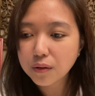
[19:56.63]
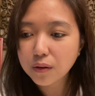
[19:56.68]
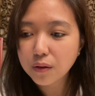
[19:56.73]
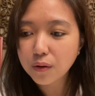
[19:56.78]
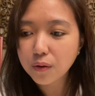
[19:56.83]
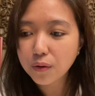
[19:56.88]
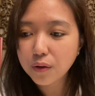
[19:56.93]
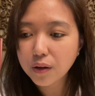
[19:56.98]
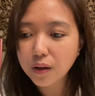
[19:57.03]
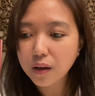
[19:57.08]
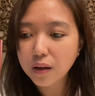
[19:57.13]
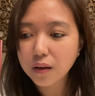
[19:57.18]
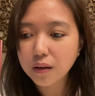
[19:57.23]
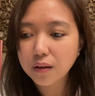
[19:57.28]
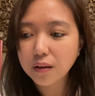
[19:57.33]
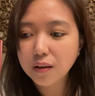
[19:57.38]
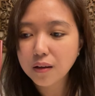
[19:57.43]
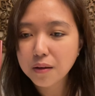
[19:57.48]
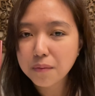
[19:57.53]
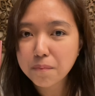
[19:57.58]

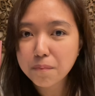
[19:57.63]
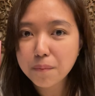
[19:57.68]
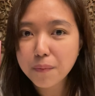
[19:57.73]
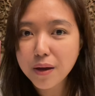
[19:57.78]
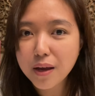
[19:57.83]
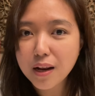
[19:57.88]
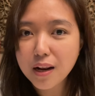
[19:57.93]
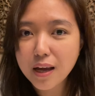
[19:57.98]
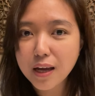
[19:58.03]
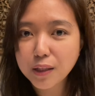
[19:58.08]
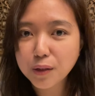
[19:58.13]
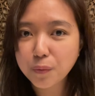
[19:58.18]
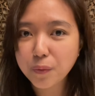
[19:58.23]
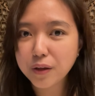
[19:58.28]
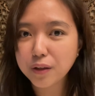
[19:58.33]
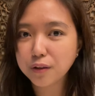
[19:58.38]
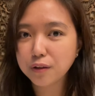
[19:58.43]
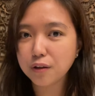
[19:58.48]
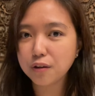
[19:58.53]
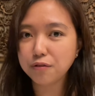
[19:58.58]
Okay, my light
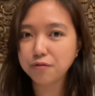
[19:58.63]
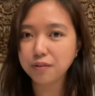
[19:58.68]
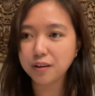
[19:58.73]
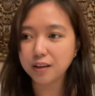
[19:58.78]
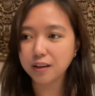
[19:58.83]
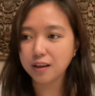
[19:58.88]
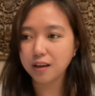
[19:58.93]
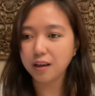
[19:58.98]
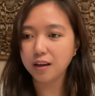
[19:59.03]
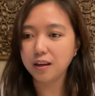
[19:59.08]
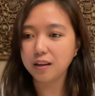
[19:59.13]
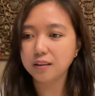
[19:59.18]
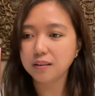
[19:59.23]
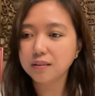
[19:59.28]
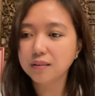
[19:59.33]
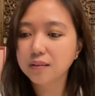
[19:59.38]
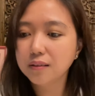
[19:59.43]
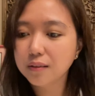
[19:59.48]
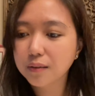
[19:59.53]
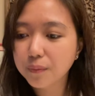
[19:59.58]
went off
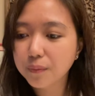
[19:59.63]
again.